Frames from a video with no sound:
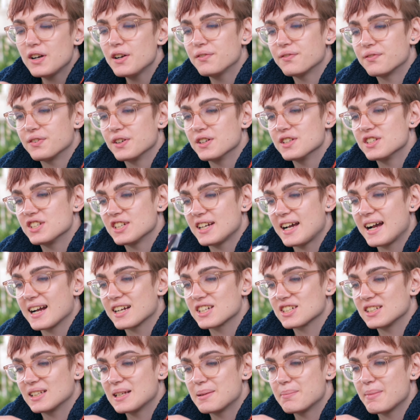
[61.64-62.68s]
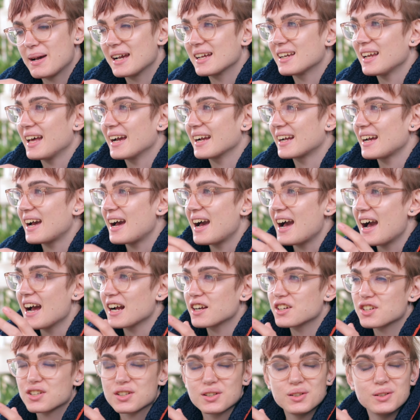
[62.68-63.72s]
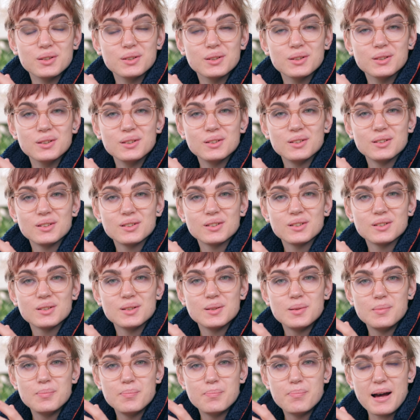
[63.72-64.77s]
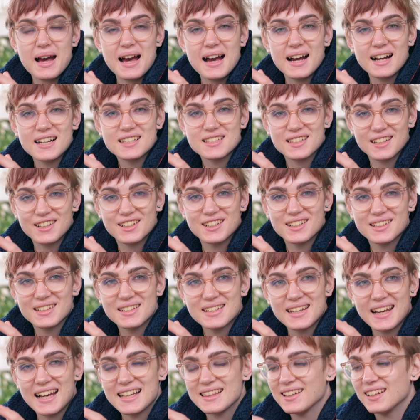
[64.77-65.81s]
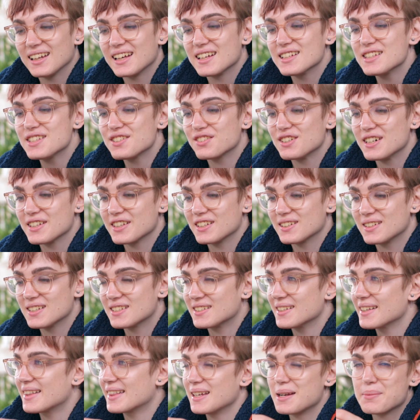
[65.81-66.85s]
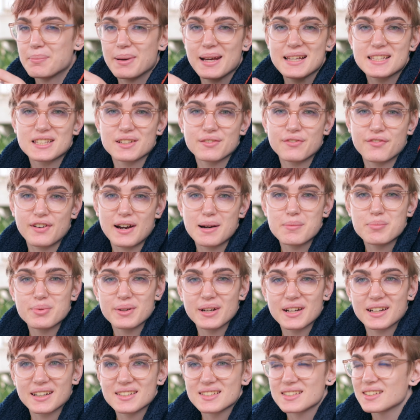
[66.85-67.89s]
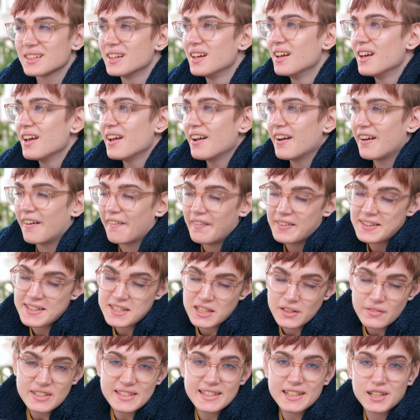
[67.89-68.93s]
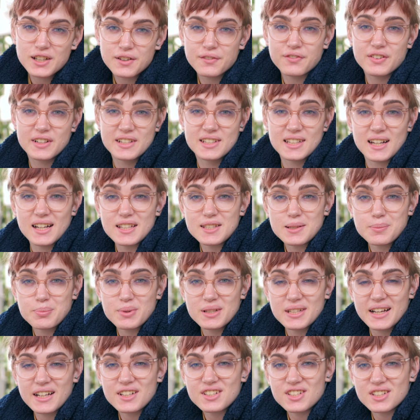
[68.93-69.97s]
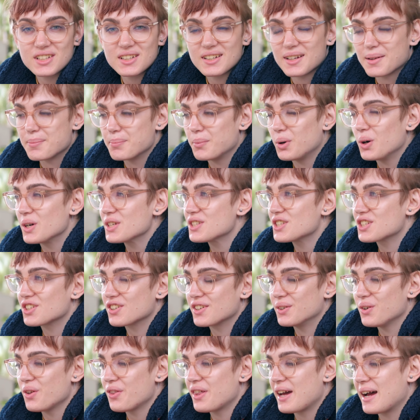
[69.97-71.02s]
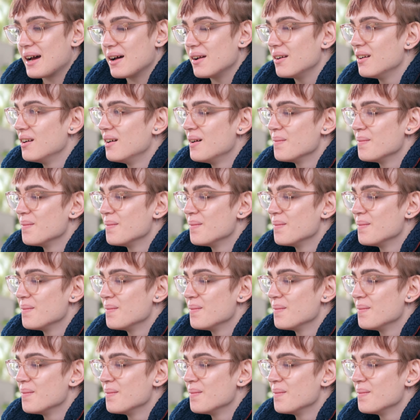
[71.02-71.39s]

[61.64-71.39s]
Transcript: if Fuji actually made like actual bags that could contain the lens rather than just a thin piece of fabric, as this is obviously good for dust protection and moisture and all that.